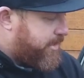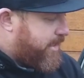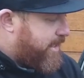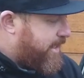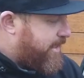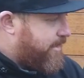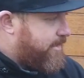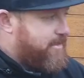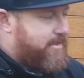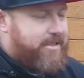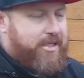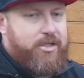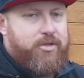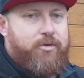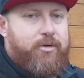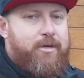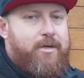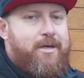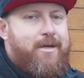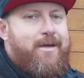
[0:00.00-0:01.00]
chain and stick
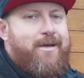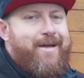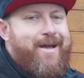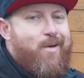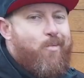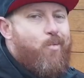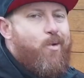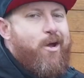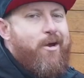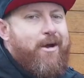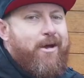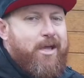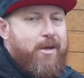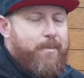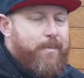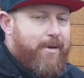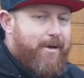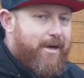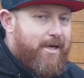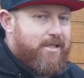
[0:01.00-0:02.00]
to it and wear out your
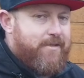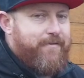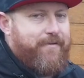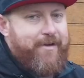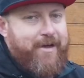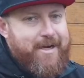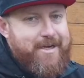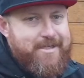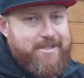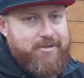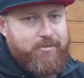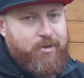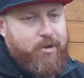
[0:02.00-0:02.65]
parts faster.